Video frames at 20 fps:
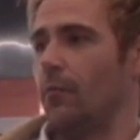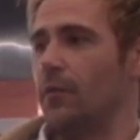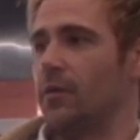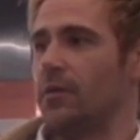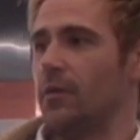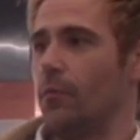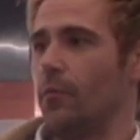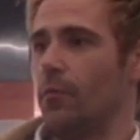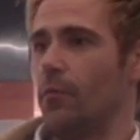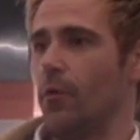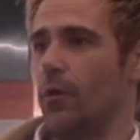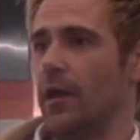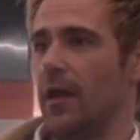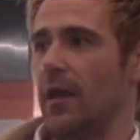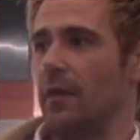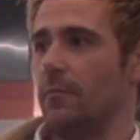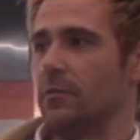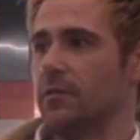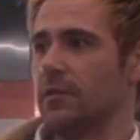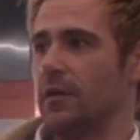We weren't
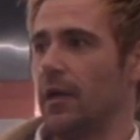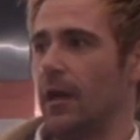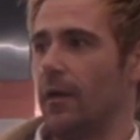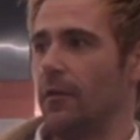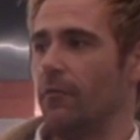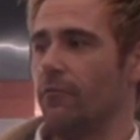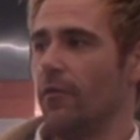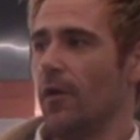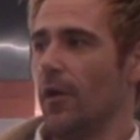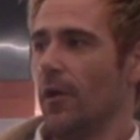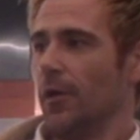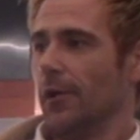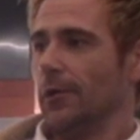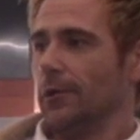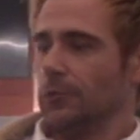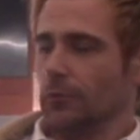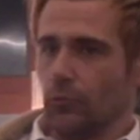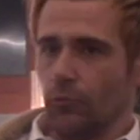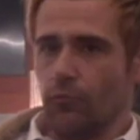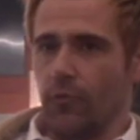able to kind
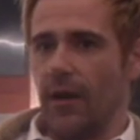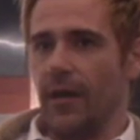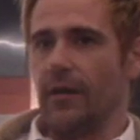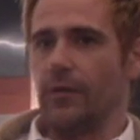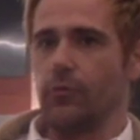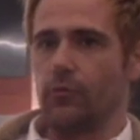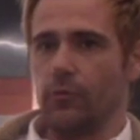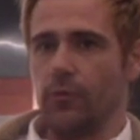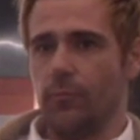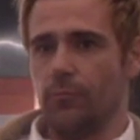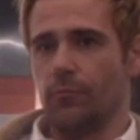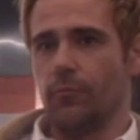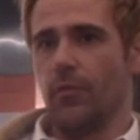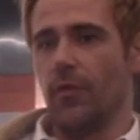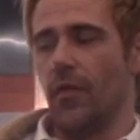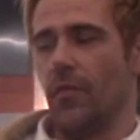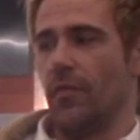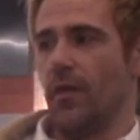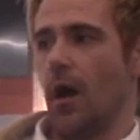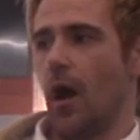of really do
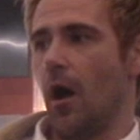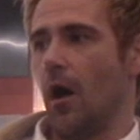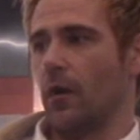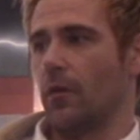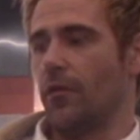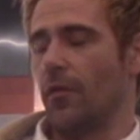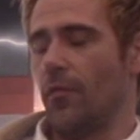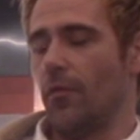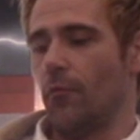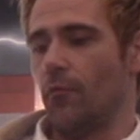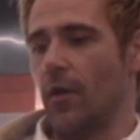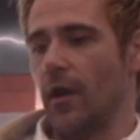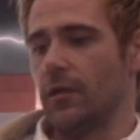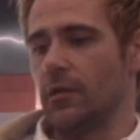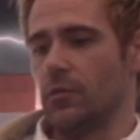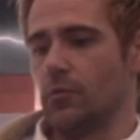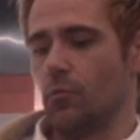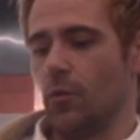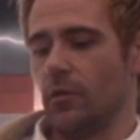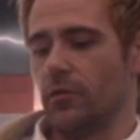the arc that the
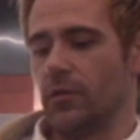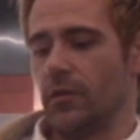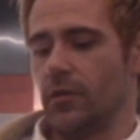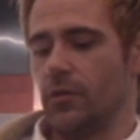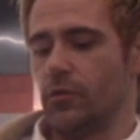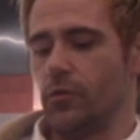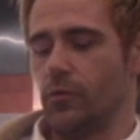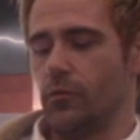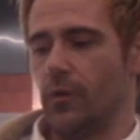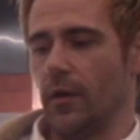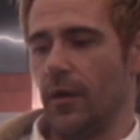writers wanted to do.